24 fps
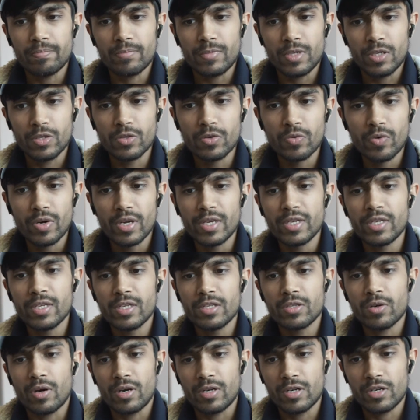you really
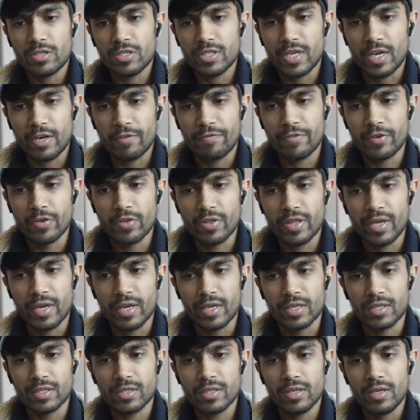need to understand a few
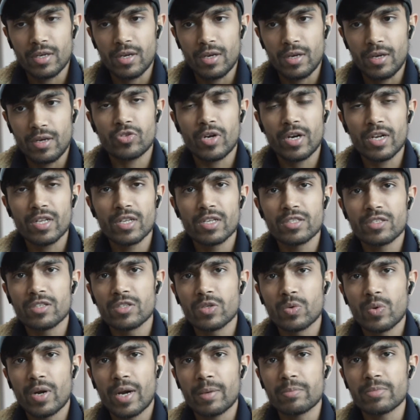things. Try to listen
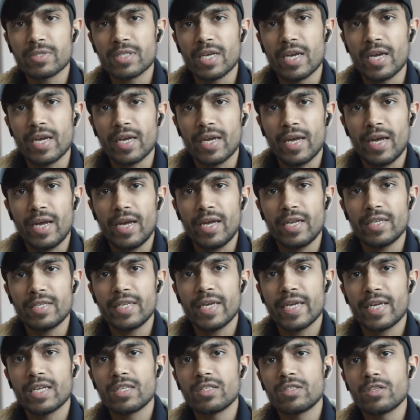to what I'm saying and
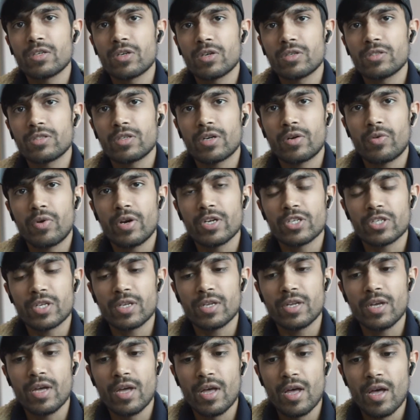take into
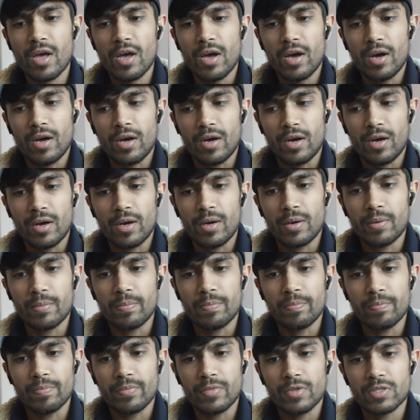consideration
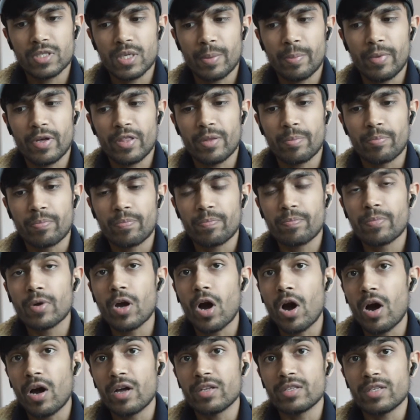some of the
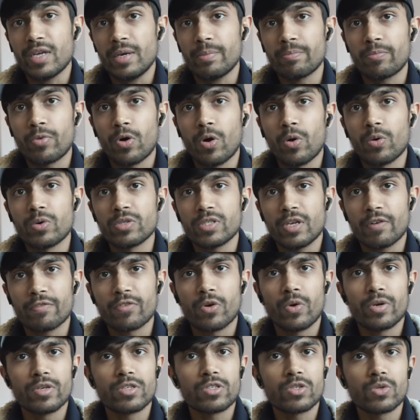cons and pros of
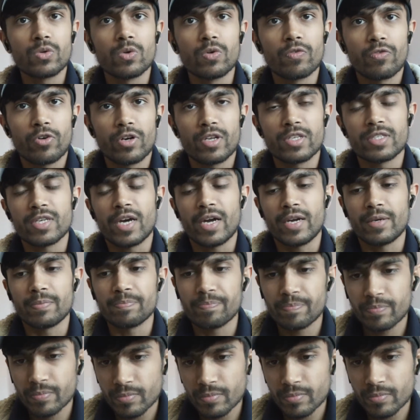going to school for design.